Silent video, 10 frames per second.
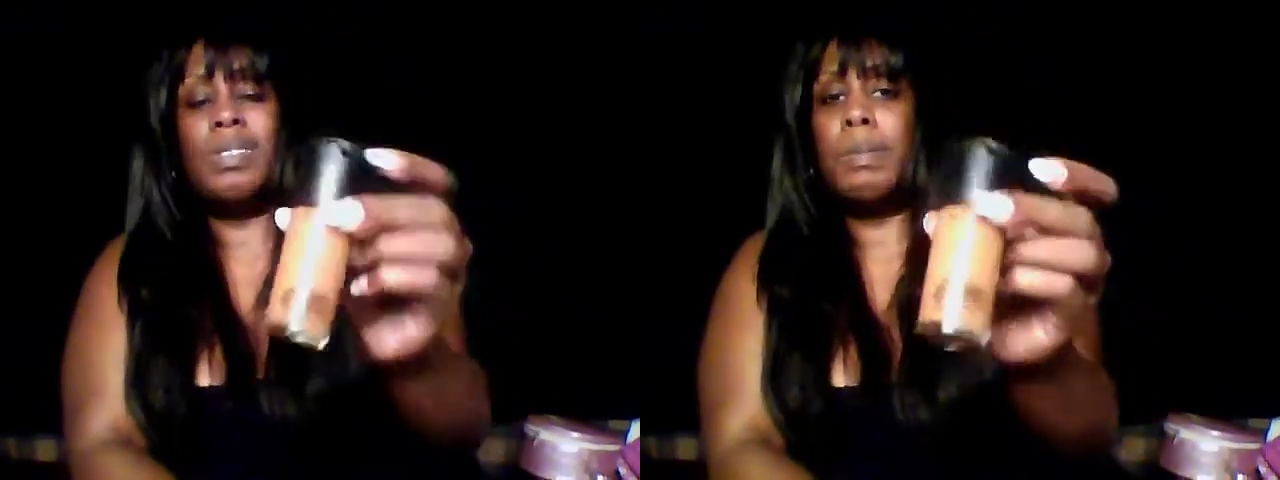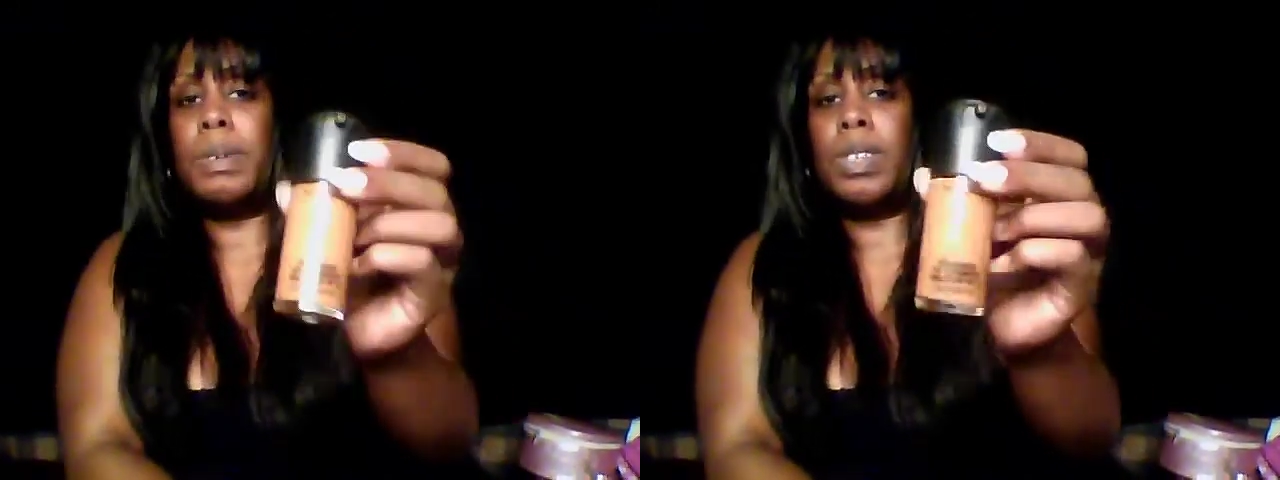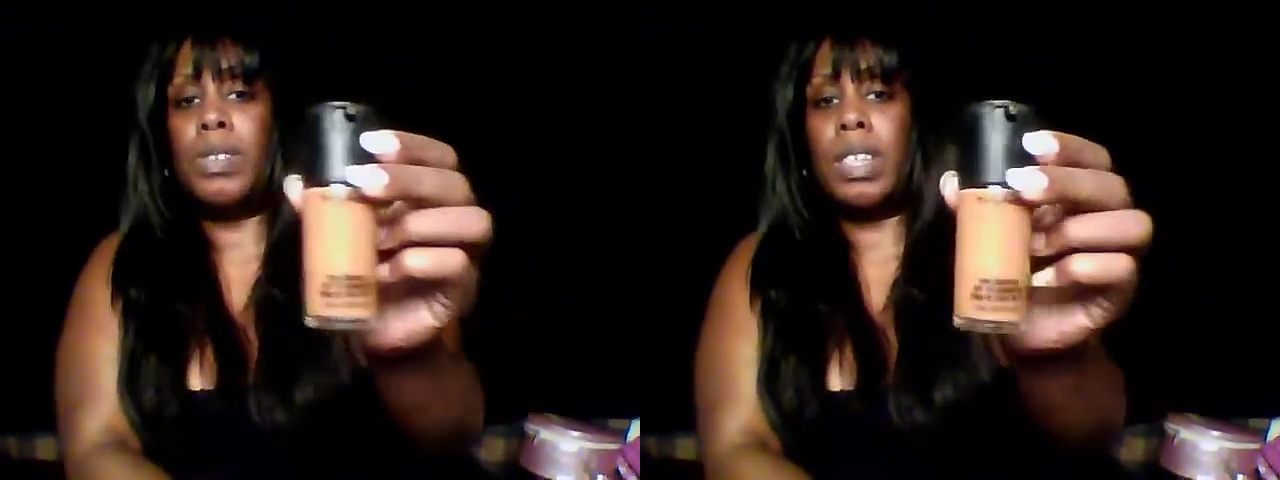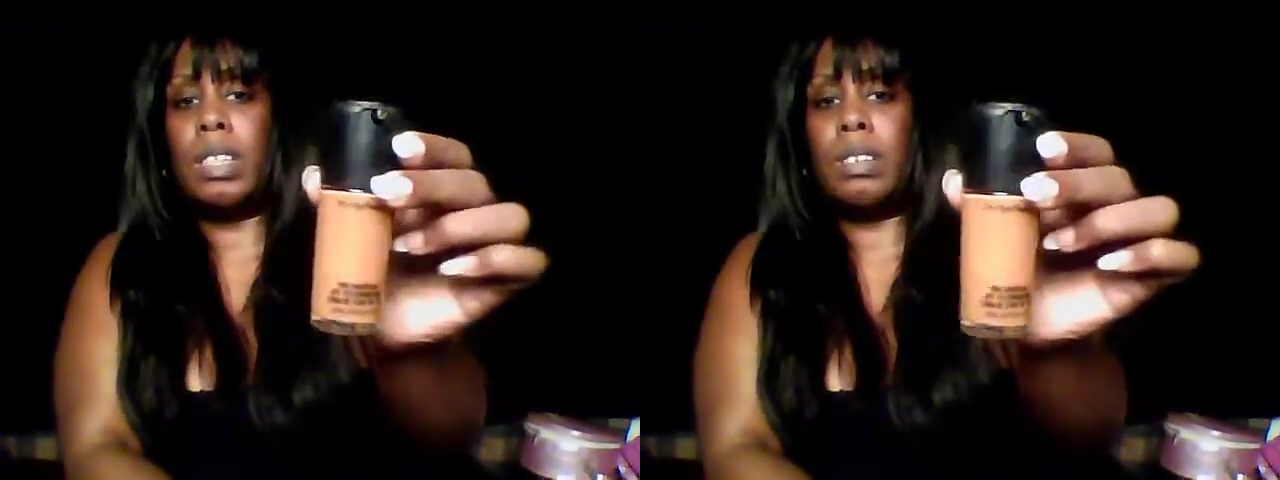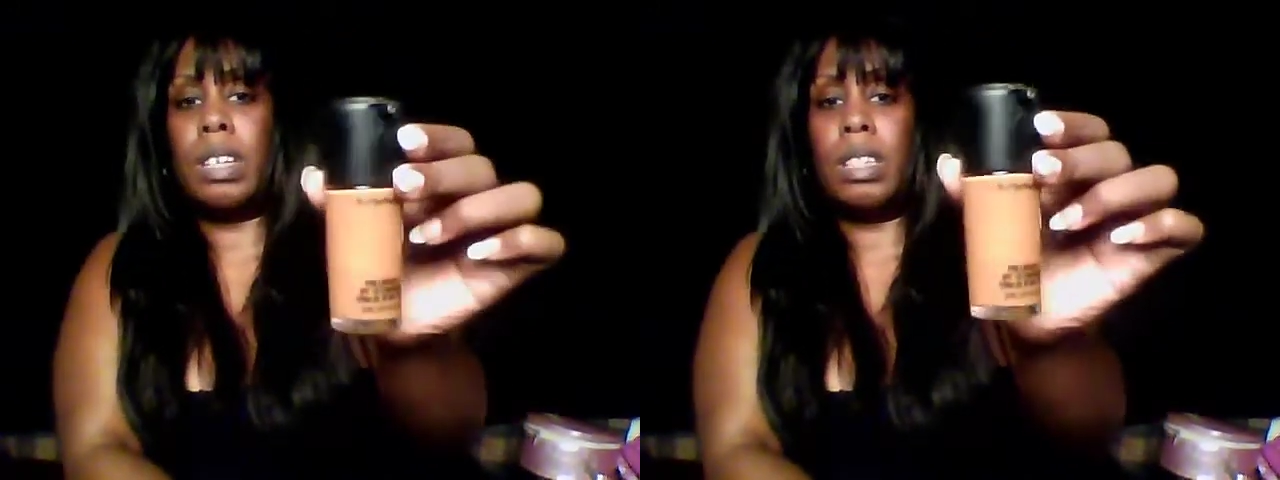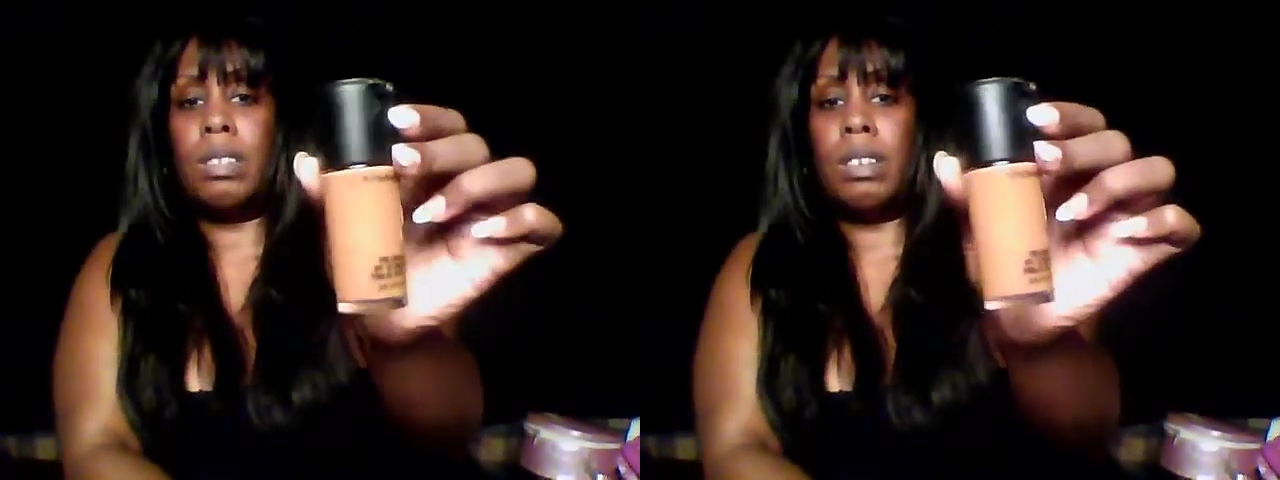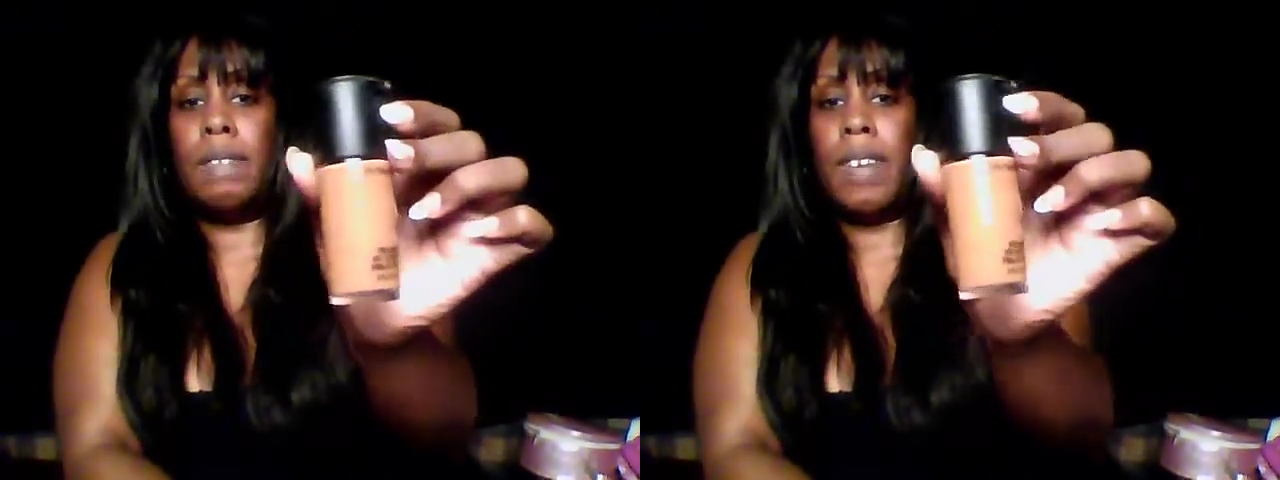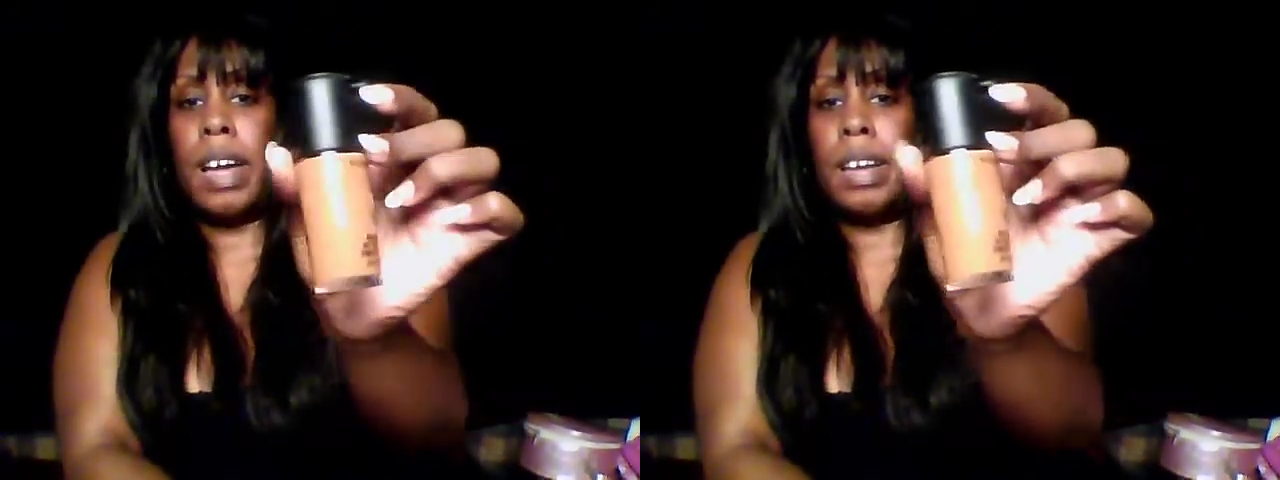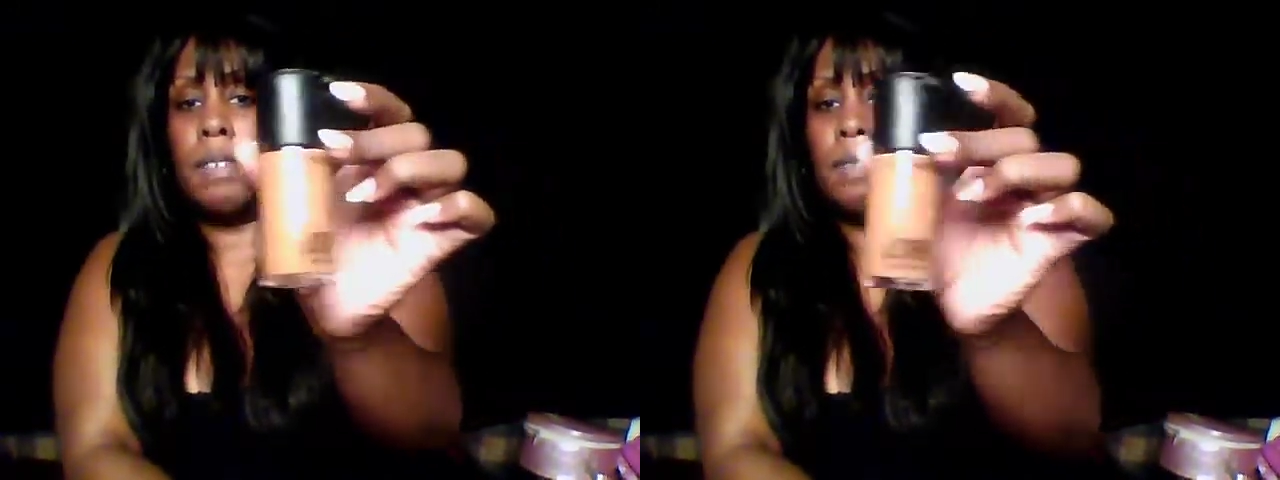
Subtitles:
are in between 30 and 35